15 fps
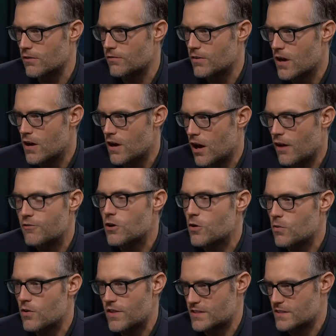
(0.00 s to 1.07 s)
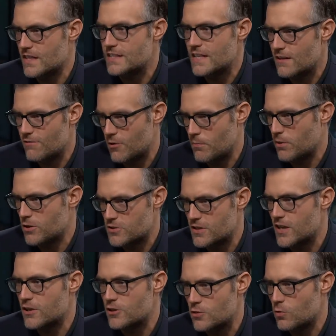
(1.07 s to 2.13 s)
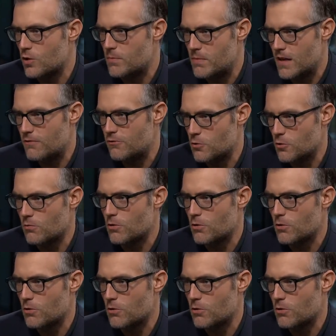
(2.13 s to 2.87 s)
of. Of you yeah. or this idea of the person that you would be if you were